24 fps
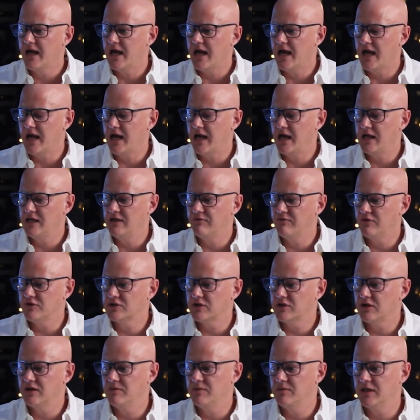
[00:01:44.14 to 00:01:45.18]
And you've
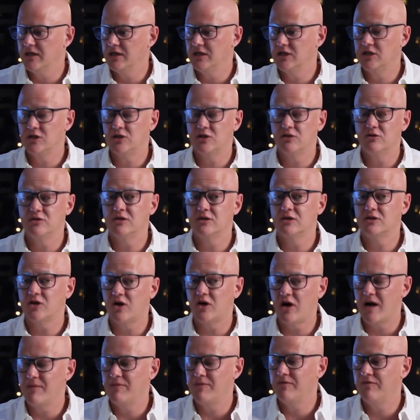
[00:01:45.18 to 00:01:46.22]
also got the ability to choose the
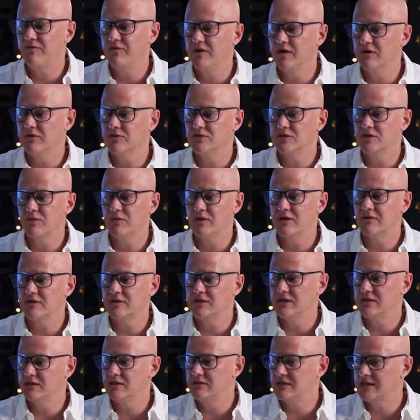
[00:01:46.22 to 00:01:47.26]
type of field. So whether
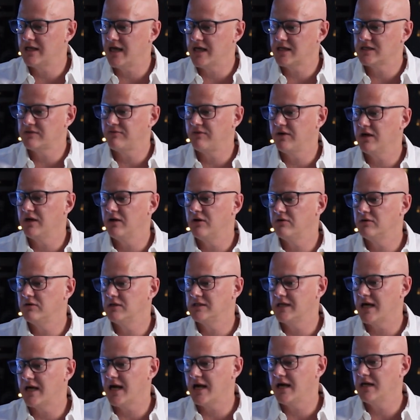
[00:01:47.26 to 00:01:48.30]
it's a text field, a
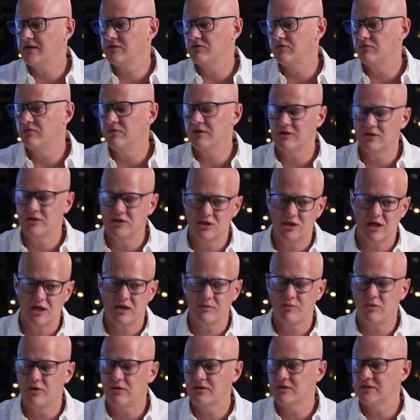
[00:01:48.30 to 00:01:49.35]
date, or whether it's
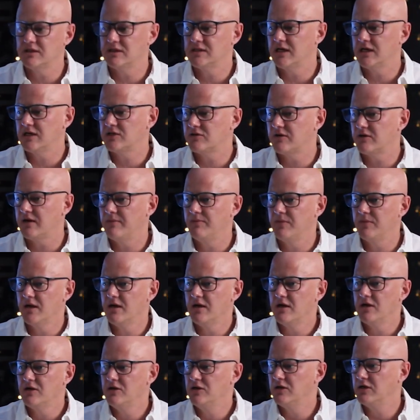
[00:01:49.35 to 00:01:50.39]
checkbox, etc.,
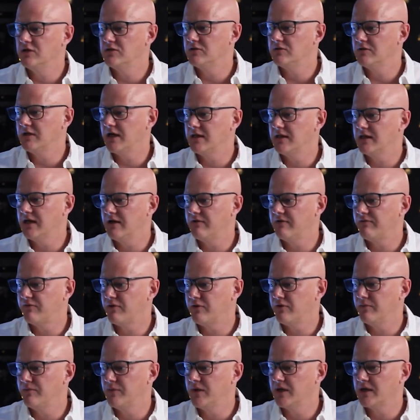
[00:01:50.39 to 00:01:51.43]
you can do that there
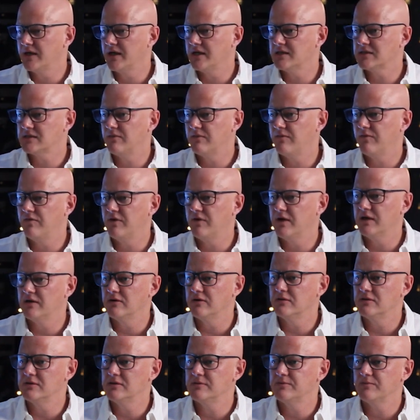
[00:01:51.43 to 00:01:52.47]
from the custom
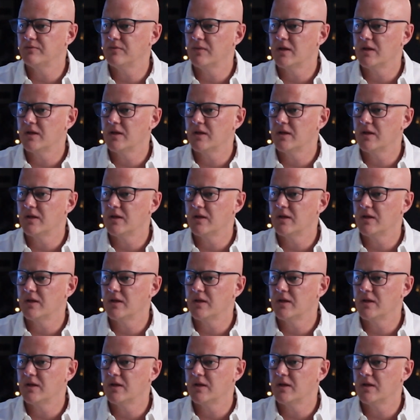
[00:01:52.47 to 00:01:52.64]
fields.